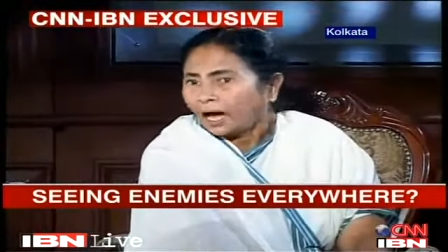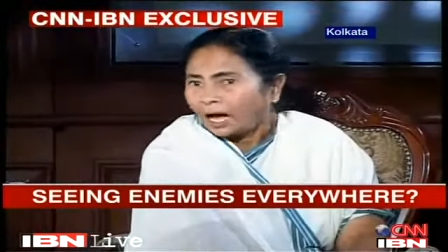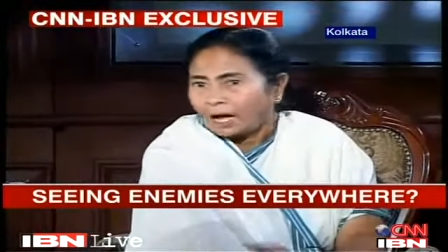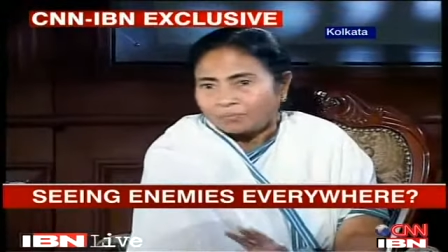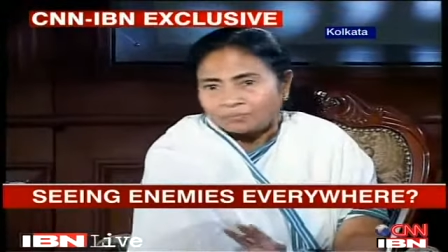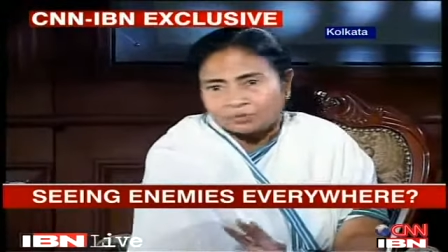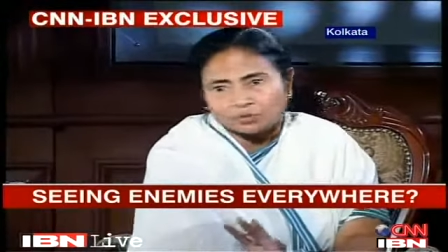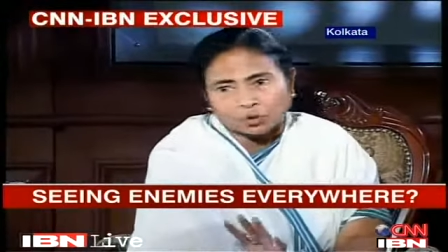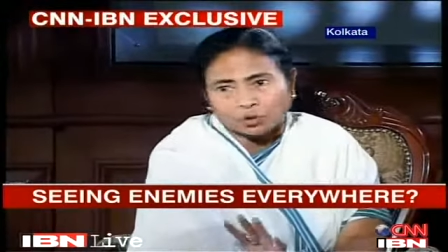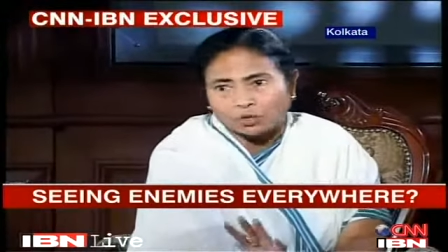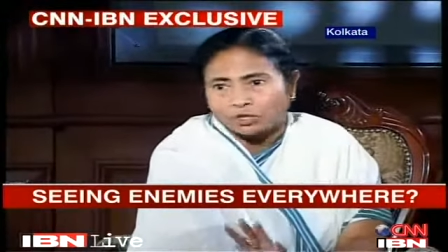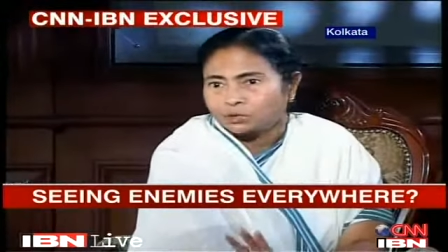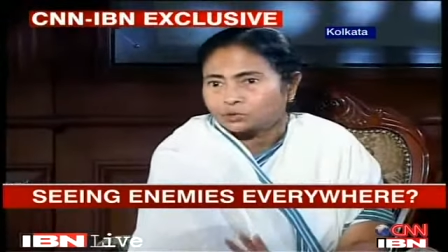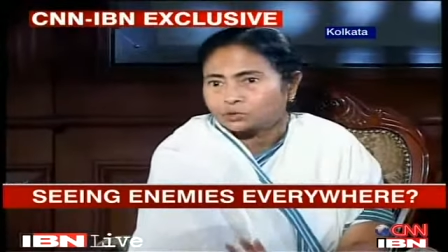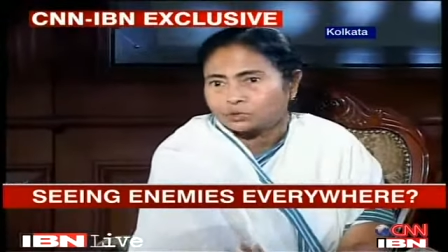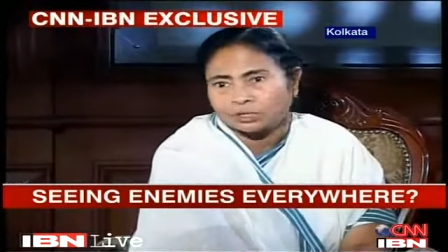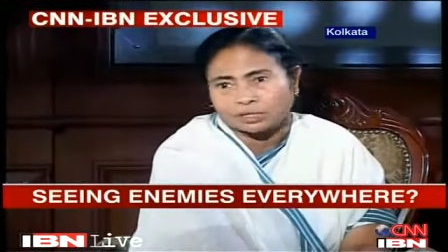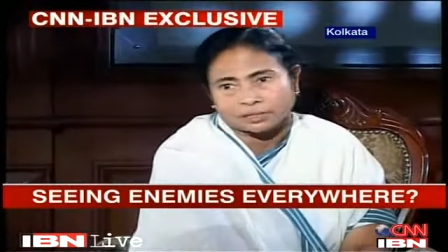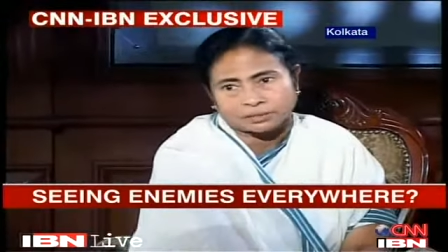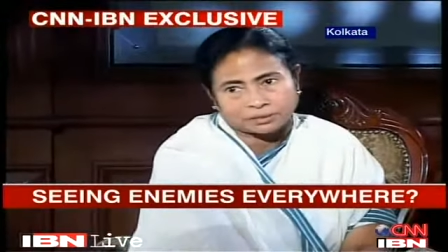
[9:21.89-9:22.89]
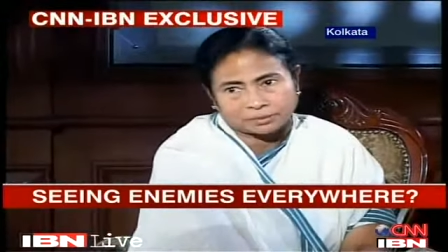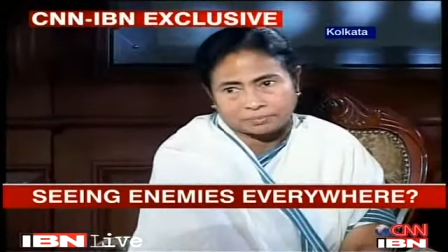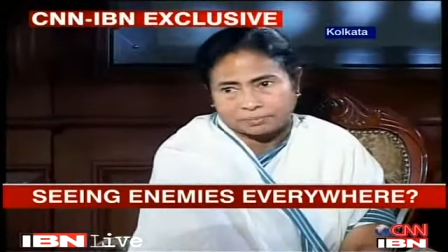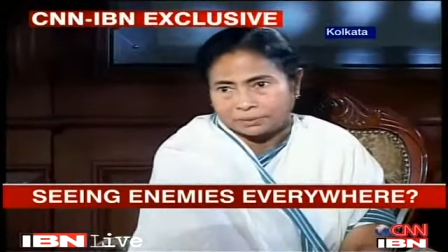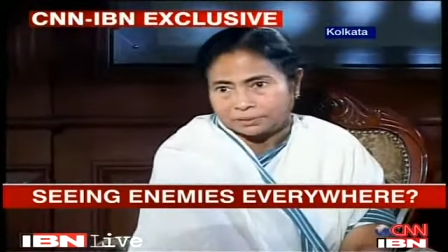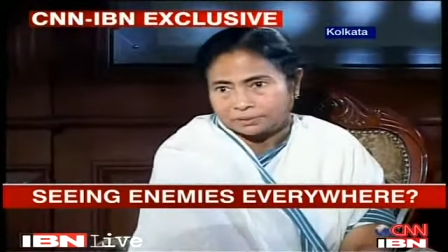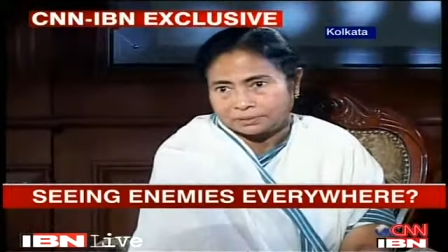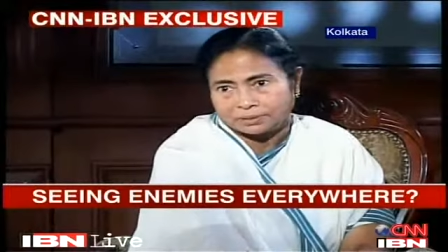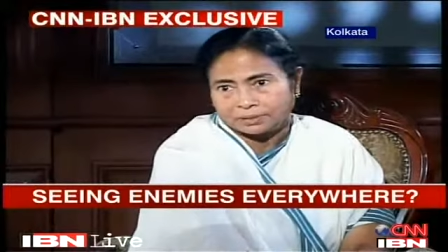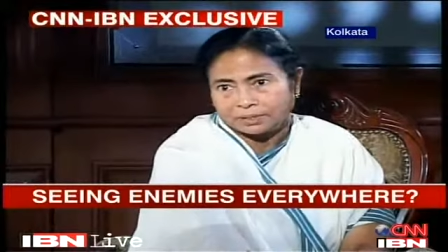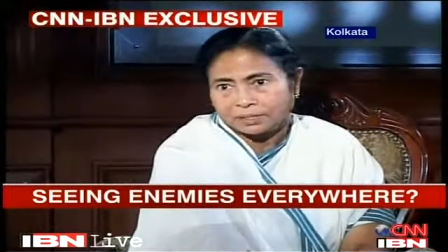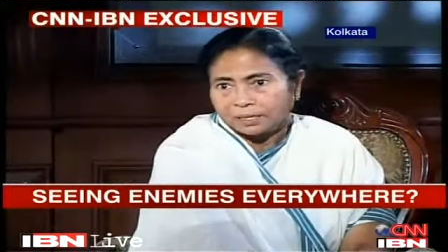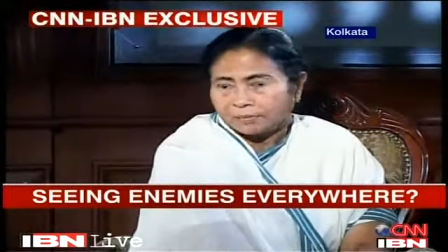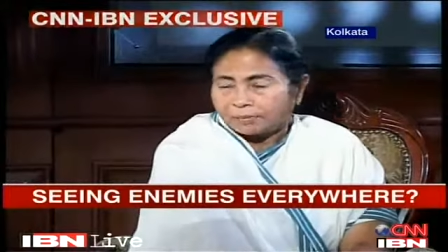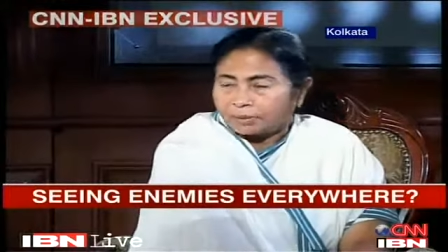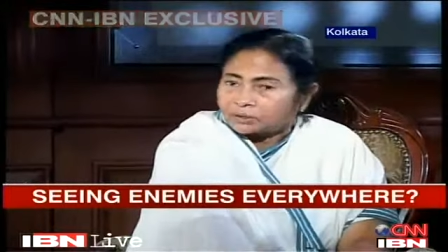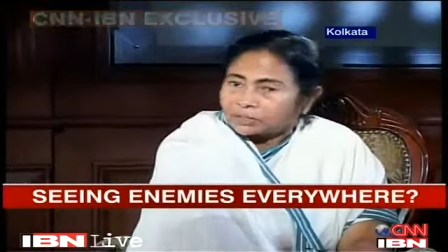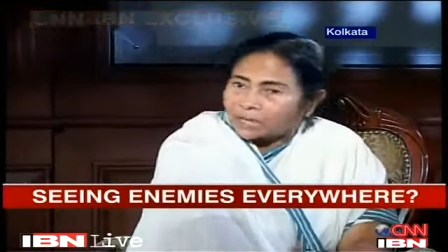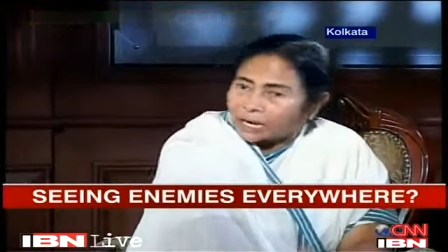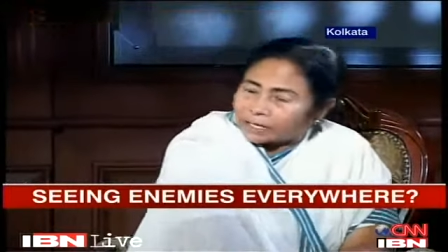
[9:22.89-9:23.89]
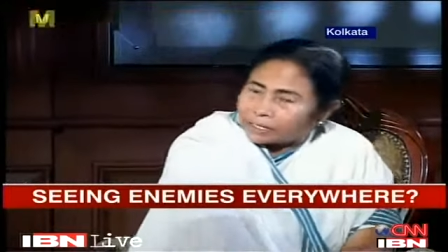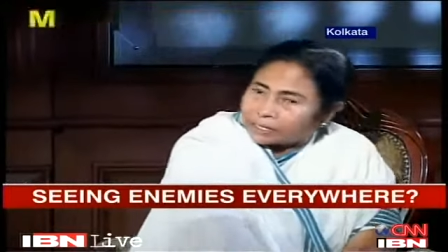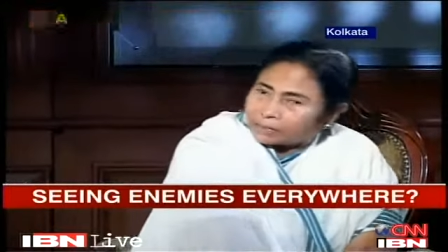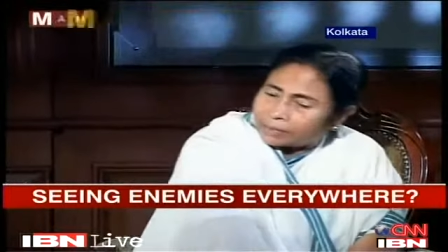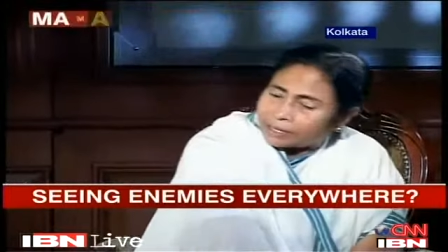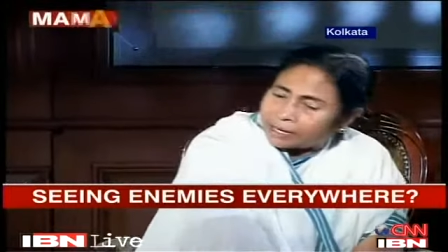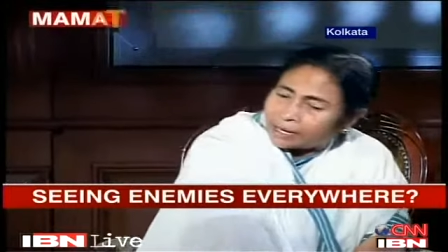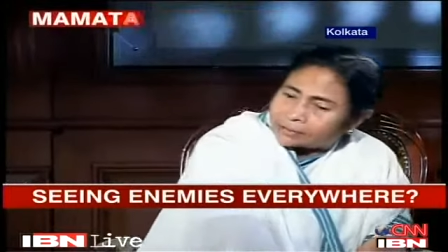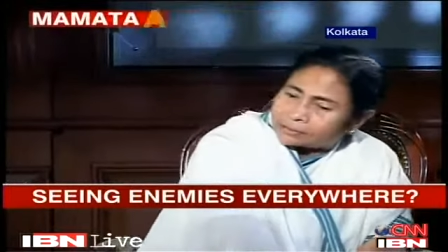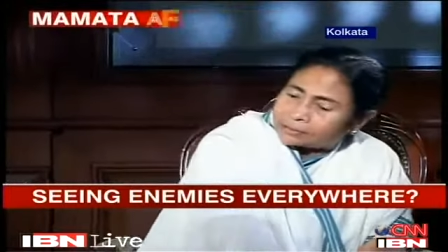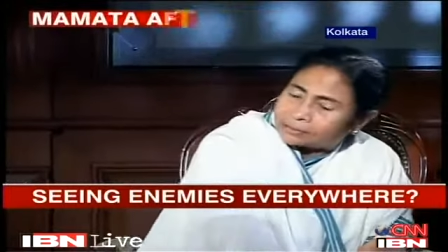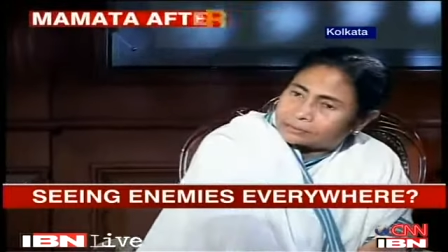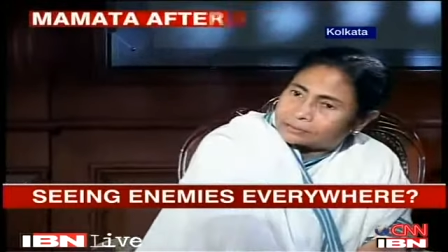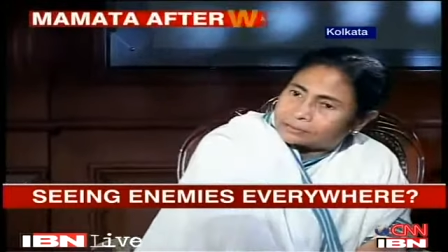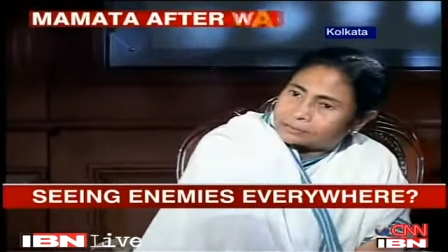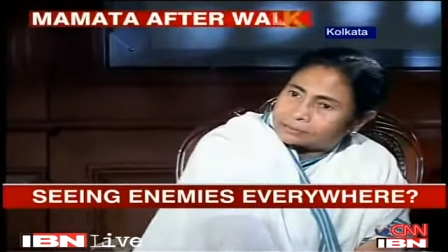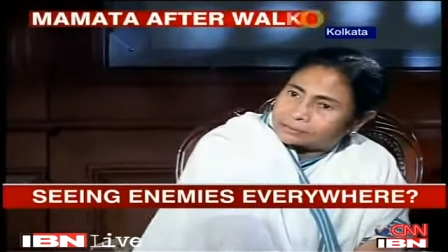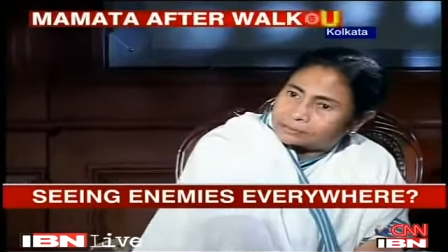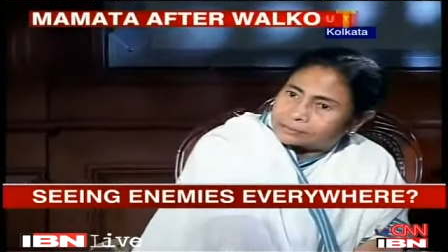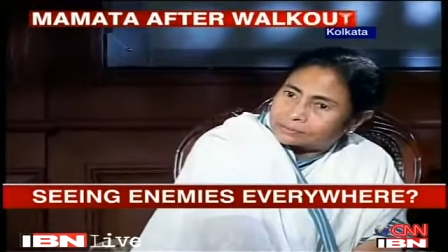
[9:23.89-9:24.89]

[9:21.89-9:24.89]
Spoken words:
I'm sorry to say Rajdeep, because I never heard this.